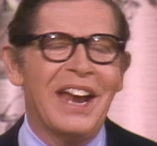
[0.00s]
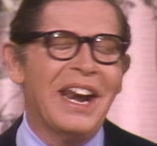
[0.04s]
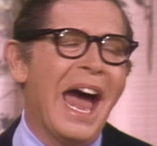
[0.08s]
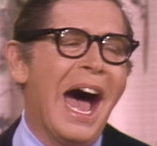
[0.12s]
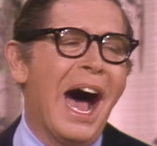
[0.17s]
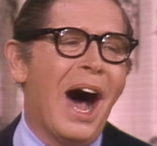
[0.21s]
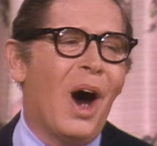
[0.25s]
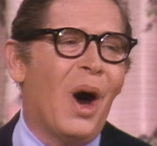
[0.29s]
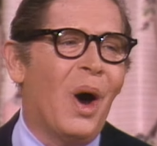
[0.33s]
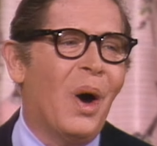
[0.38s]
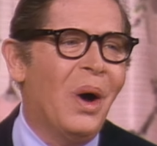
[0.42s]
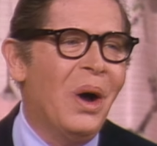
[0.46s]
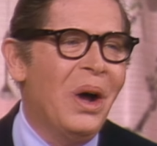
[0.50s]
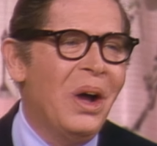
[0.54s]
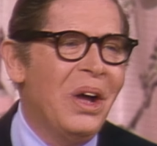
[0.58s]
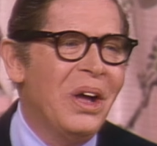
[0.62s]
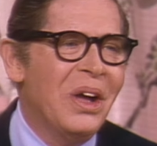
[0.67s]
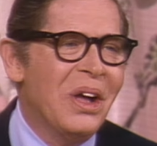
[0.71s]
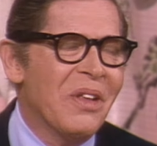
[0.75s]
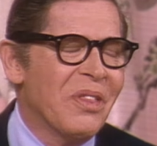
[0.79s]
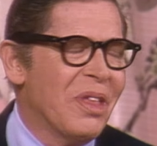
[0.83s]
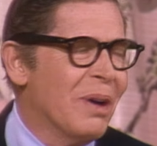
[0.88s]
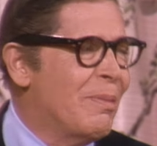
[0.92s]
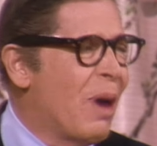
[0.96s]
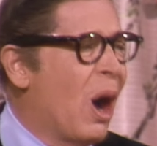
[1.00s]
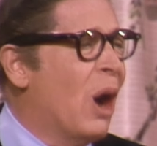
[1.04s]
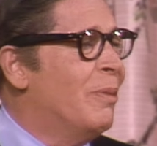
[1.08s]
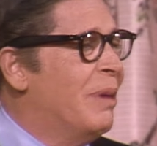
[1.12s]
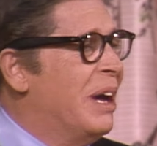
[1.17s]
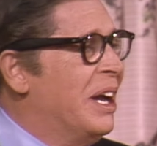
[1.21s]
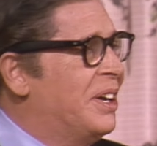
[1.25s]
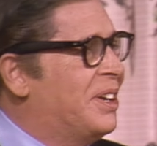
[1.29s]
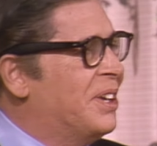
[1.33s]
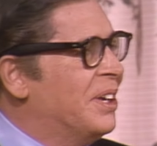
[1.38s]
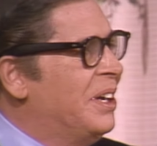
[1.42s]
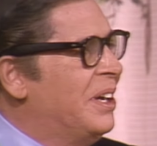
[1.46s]
And now, the
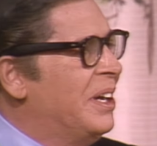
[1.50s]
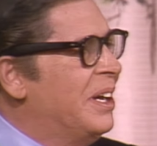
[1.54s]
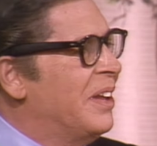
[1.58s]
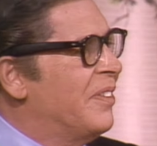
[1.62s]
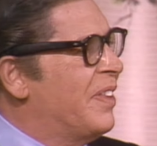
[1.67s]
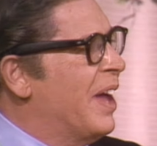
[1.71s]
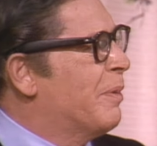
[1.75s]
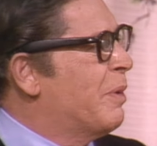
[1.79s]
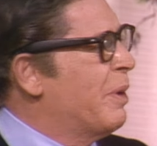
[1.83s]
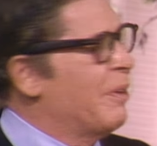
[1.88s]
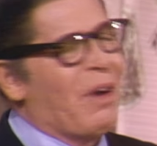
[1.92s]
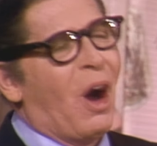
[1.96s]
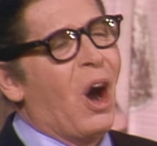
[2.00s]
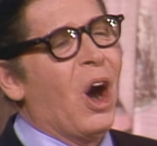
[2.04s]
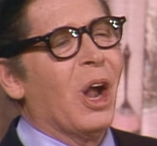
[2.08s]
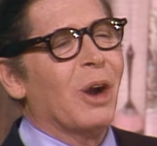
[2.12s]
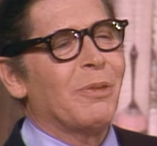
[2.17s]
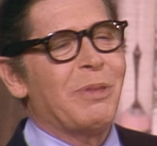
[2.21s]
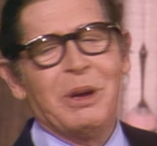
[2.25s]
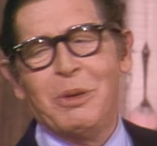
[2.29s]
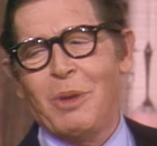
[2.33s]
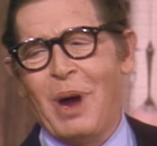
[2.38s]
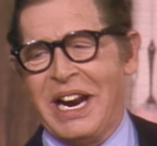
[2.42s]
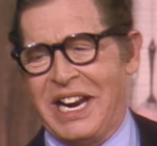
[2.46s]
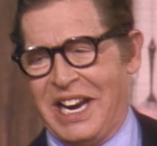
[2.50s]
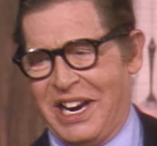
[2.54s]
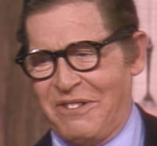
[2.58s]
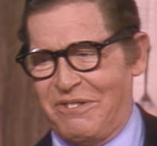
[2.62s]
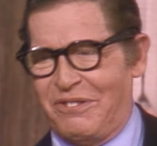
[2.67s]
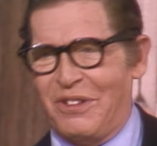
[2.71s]
moment that we've all been waiting